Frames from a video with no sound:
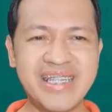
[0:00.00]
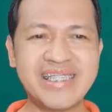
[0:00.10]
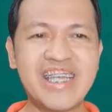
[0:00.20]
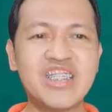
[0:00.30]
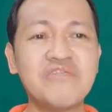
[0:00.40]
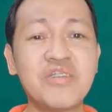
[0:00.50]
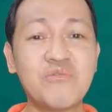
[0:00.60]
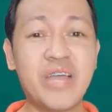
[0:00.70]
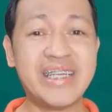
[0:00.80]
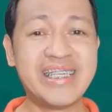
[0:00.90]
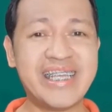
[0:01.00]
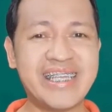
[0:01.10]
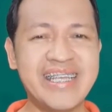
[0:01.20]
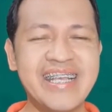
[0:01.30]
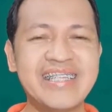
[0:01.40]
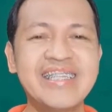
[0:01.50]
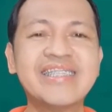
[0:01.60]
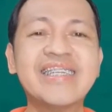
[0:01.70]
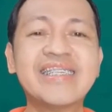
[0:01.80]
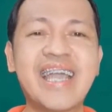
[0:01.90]
scientific writing since
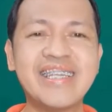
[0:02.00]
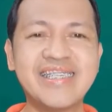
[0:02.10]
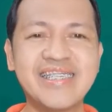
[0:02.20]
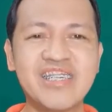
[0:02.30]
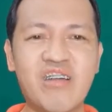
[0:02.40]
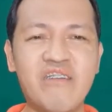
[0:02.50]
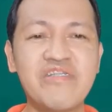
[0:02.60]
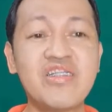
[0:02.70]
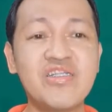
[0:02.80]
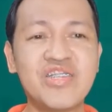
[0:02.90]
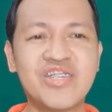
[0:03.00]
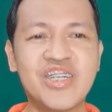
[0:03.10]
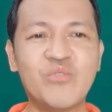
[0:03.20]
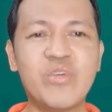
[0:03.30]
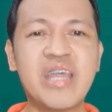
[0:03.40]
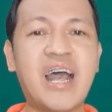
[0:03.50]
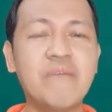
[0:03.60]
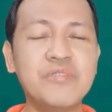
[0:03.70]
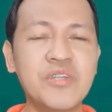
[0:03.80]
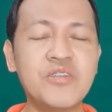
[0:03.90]
the sciences are often concerned with
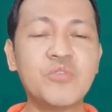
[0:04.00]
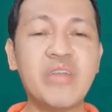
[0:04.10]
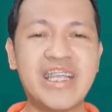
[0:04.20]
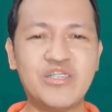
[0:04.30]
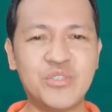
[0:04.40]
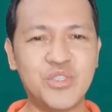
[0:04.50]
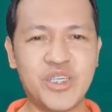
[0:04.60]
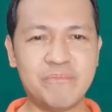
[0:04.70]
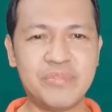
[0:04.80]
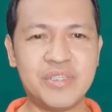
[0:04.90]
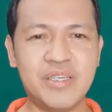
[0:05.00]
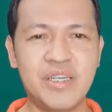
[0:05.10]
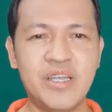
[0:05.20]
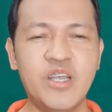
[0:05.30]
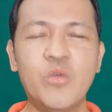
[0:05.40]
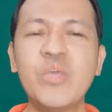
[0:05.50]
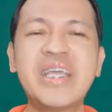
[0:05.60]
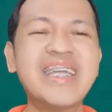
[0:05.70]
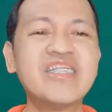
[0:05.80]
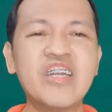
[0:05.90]
absolute relationships. We
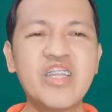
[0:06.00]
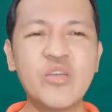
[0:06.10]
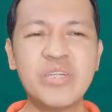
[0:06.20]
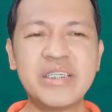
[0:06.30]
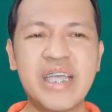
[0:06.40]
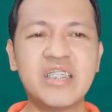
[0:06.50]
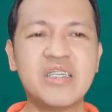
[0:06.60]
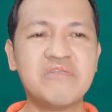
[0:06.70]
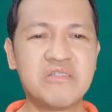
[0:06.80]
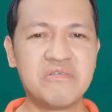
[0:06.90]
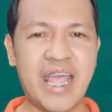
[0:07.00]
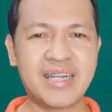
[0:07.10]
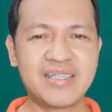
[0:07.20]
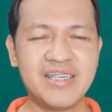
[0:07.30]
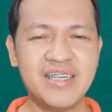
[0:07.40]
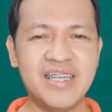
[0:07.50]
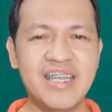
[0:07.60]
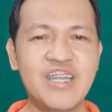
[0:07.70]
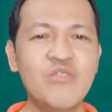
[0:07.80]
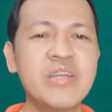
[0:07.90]
can't argue with scientific fact.
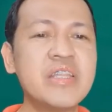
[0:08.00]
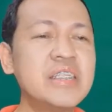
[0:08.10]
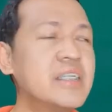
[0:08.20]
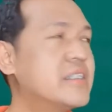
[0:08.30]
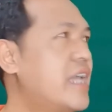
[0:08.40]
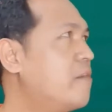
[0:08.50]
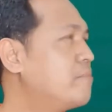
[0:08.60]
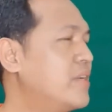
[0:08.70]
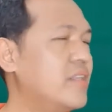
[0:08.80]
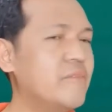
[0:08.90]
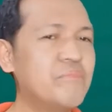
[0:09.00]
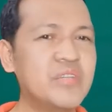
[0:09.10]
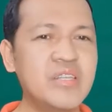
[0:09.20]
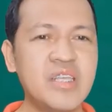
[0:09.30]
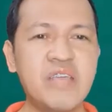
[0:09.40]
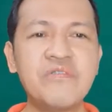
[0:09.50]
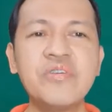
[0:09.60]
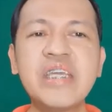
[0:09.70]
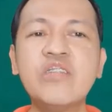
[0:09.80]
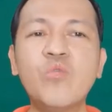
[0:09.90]
Look at this example. If you
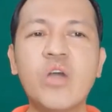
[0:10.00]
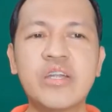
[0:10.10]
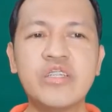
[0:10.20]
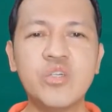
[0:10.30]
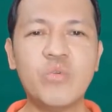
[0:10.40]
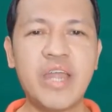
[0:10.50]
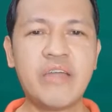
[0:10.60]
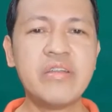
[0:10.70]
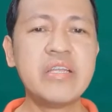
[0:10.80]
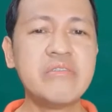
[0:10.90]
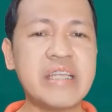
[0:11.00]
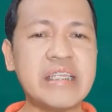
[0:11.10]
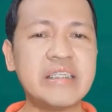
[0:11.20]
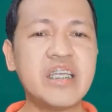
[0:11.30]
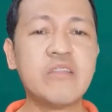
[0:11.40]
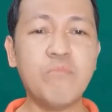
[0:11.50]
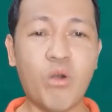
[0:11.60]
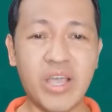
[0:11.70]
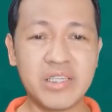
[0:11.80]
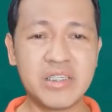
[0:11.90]
heat water to 100 degrees, it
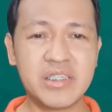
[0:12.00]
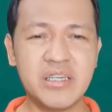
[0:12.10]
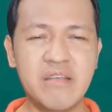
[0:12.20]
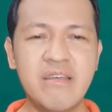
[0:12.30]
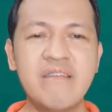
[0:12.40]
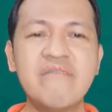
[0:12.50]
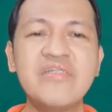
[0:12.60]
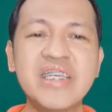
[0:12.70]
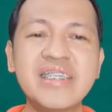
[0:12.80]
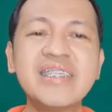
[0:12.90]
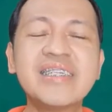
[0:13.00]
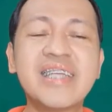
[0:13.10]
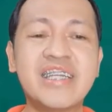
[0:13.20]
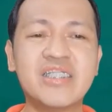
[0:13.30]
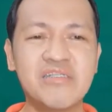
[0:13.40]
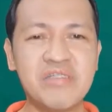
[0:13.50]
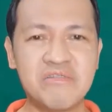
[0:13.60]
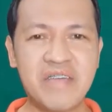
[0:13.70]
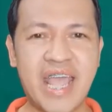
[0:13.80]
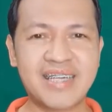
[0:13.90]
boils. This is a scientific
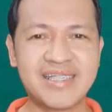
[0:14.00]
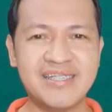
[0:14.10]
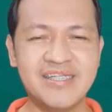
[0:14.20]
fact.